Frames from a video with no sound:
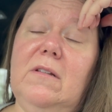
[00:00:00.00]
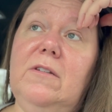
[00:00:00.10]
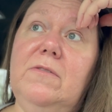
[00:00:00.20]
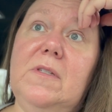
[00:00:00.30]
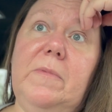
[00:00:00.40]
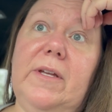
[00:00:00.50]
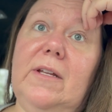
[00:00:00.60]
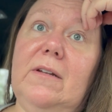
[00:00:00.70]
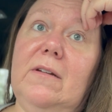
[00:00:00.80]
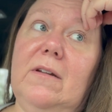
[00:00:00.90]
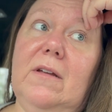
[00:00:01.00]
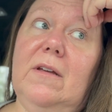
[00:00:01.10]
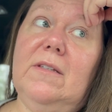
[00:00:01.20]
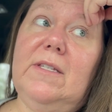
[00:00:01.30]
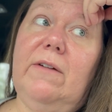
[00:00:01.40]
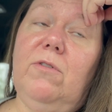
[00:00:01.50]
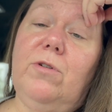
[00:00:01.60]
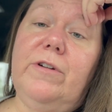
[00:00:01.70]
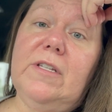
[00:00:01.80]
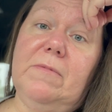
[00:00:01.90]
Lou spent several
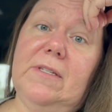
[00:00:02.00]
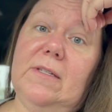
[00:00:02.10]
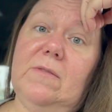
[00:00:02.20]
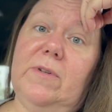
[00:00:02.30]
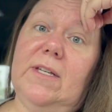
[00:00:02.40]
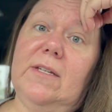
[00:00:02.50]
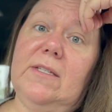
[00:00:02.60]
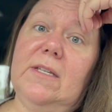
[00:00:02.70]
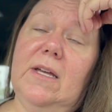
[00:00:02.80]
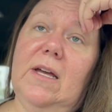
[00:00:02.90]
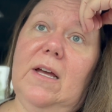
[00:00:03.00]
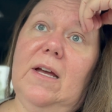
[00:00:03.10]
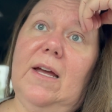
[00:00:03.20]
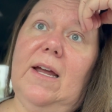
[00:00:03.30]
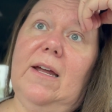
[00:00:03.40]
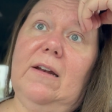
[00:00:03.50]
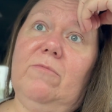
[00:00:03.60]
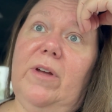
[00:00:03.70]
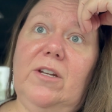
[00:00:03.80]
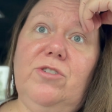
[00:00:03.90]
Christmases with us,
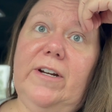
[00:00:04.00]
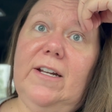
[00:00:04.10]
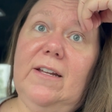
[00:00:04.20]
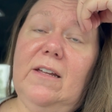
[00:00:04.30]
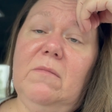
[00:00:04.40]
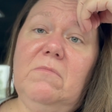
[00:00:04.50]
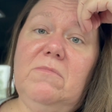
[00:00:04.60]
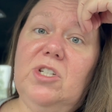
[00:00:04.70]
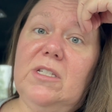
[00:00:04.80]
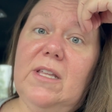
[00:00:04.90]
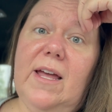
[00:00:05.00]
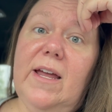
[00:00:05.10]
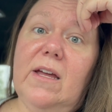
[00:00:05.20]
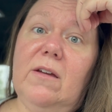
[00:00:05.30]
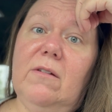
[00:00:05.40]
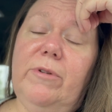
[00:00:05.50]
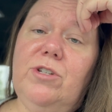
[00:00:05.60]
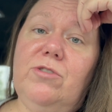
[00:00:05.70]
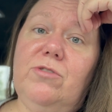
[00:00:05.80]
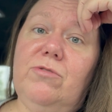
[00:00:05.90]
and we treated him just like we
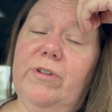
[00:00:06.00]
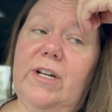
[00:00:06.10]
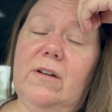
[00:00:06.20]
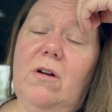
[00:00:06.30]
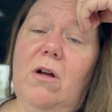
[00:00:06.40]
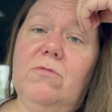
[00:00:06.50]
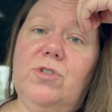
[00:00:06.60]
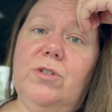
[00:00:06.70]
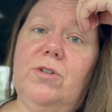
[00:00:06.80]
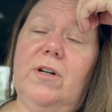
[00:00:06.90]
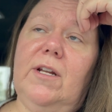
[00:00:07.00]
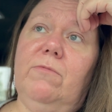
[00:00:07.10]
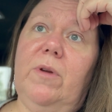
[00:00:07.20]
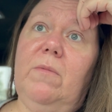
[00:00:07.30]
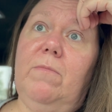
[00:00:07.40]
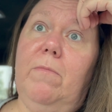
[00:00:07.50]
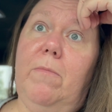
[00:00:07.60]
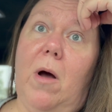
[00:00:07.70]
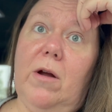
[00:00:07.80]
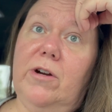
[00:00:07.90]
treated our own children. And we
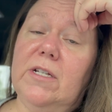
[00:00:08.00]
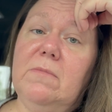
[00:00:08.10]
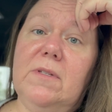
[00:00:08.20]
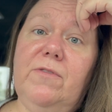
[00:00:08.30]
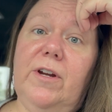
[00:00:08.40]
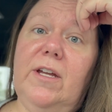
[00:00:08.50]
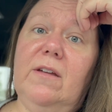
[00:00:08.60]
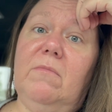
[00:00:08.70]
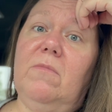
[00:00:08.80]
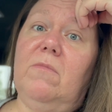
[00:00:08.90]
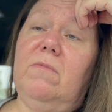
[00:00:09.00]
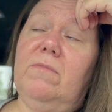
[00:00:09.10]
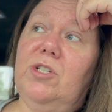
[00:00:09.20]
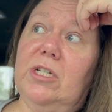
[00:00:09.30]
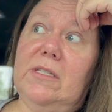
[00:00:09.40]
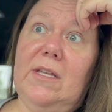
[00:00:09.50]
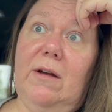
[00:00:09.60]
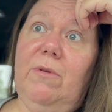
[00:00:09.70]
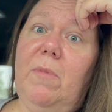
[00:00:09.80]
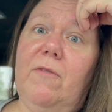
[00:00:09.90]
bought Christmas for him just
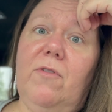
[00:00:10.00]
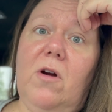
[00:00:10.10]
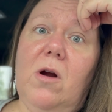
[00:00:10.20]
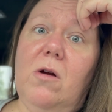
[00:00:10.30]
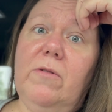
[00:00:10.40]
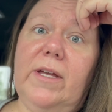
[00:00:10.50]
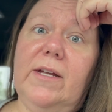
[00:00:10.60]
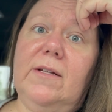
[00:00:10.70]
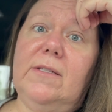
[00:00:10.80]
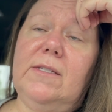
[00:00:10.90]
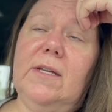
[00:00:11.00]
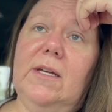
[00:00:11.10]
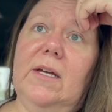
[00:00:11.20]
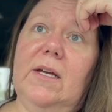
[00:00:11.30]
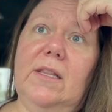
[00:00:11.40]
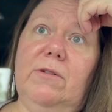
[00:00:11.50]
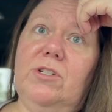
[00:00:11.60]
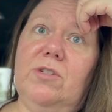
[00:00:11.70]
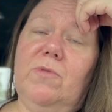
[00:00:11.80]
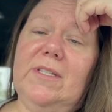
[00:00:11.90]
like we bought for our own kids. There
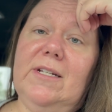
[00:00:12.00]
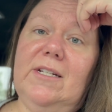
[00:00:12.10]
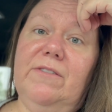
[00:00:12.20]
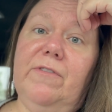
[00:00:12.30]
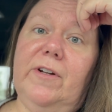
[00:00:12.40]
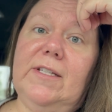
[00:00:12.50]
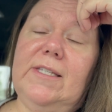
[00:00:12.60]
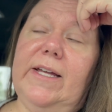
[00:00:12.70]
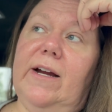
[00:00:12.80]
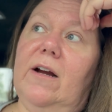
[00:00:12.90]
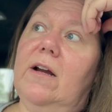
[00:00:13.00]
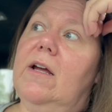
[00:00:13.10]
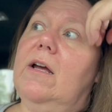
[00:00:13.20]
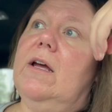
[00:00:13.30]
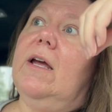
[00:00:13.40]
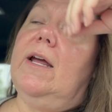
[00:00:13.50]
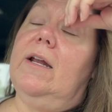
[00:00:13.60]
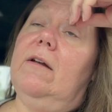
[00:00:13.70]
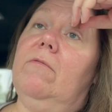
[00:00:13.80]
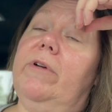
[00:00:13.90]
just wasn't a difference there.
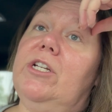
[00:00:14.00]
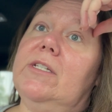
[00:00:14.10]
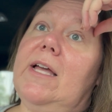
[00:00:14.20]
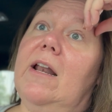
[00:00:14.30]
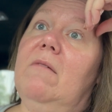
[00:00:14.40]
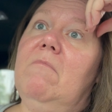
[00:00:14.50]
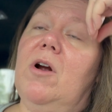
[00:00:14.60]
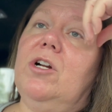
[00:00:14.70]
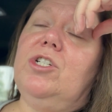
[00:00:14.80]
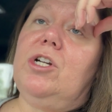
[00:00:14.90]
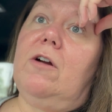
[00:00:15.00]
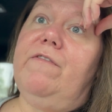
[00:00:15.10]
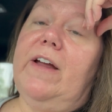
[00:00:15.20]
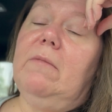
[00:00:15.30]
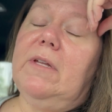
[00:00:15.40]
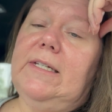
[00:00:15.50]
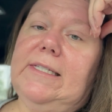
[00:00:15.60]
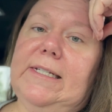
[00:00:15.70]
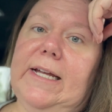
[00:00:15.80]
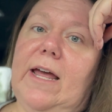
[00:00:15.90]
And we just kind of merged our
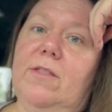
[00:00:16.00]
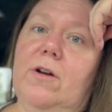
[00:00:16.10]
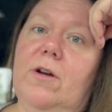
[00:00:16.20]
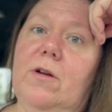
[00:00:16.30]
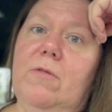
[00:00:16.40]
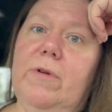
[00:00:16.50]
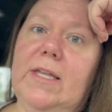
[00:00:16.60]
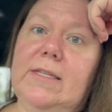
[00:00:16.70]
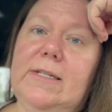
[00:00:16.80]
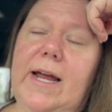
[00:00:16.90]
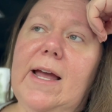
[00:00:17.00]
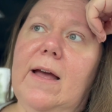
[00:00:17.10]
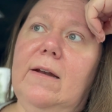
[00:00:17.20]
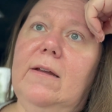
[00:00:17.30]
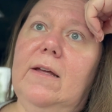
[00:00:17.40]
families together with his dad.